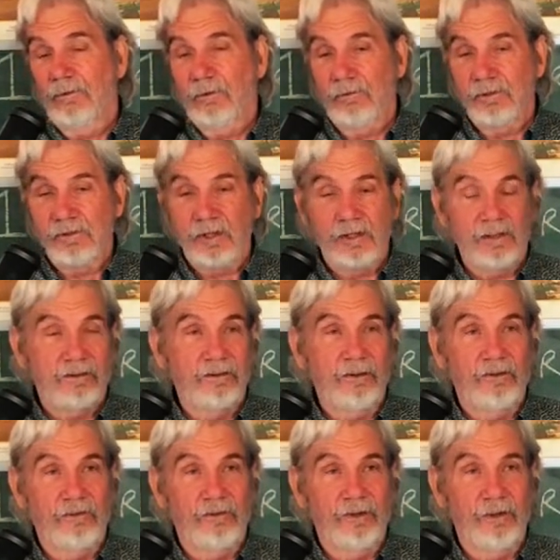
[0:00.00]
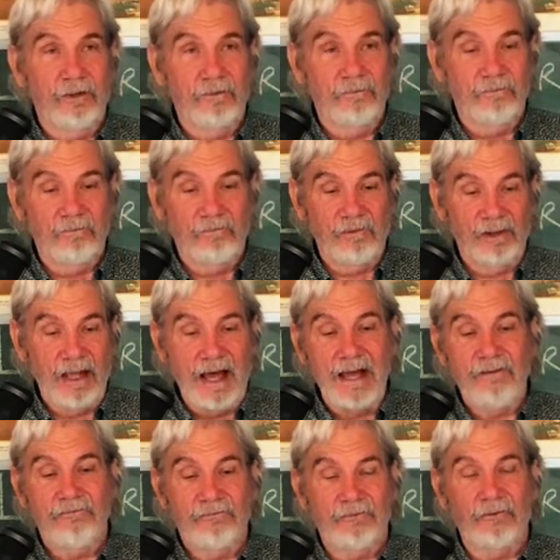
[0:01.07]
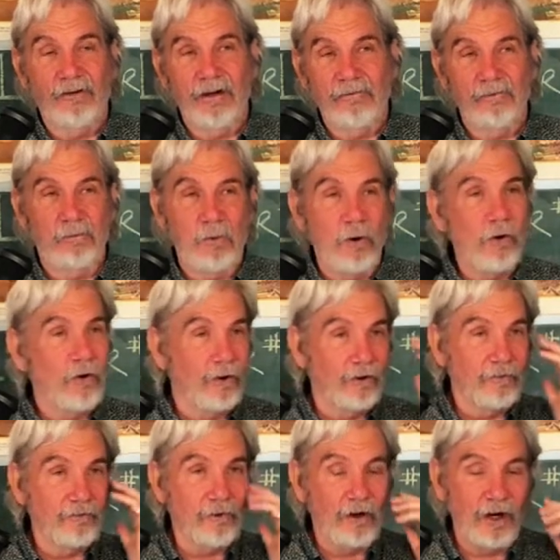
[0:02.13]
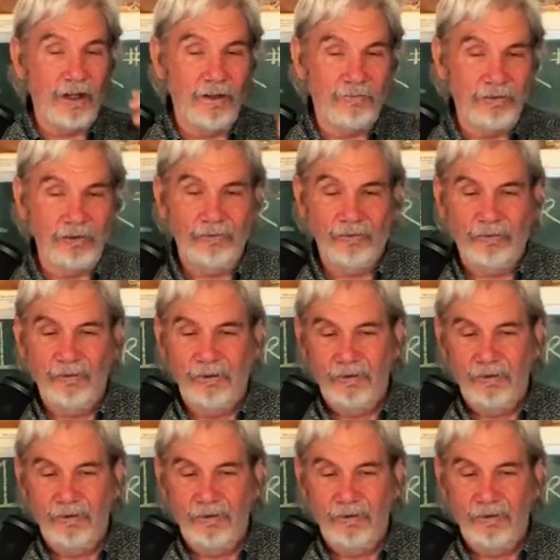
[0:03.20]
the result is life forevermore for all of us.